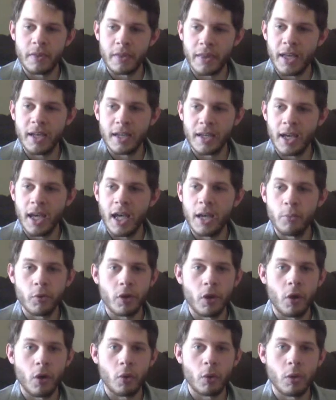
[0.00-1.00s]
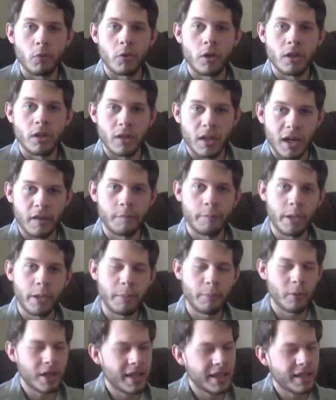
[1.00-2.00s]
game would hold over a lot of
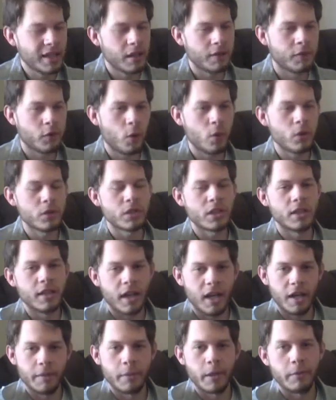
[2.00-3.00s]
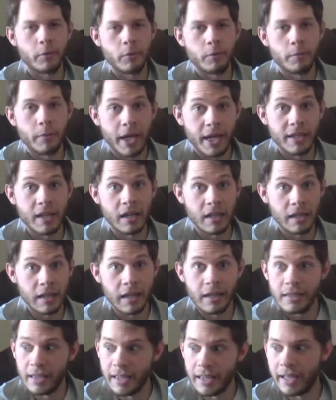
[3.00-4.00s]
people, and of course a lot of people might not
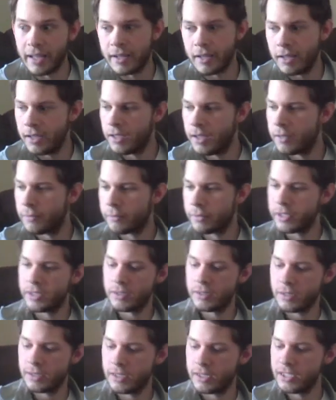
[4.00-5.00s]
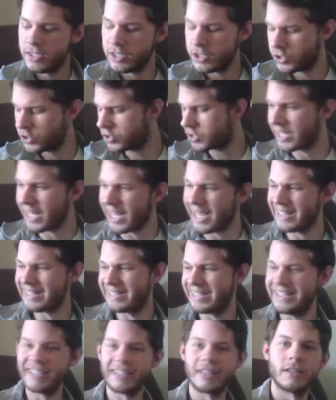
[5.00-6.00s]
like that, but this is just an
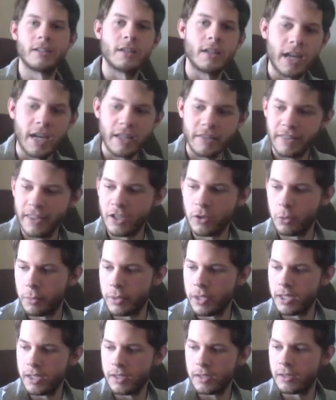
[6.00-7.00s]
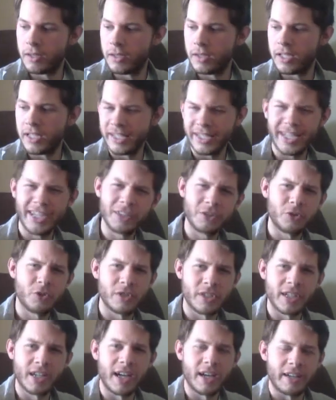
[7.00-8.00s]
idea. I think it would be an
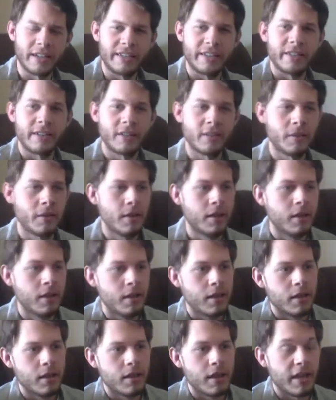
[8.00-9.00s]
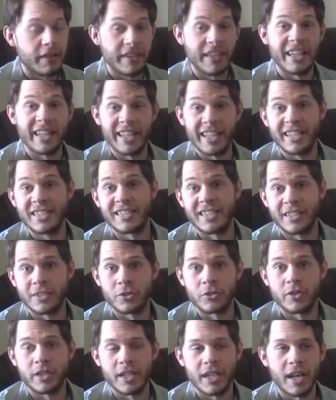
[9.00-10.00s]
interesting idea. I think it is an
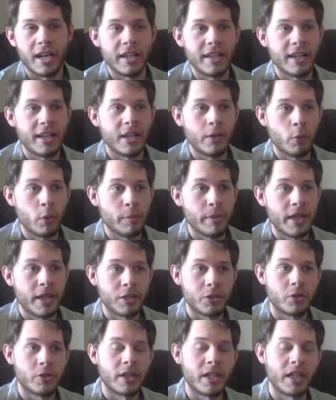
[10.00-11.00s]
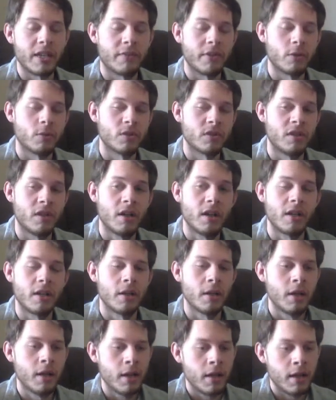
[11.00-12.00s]
interesting idea, and it would be interesting if it was done.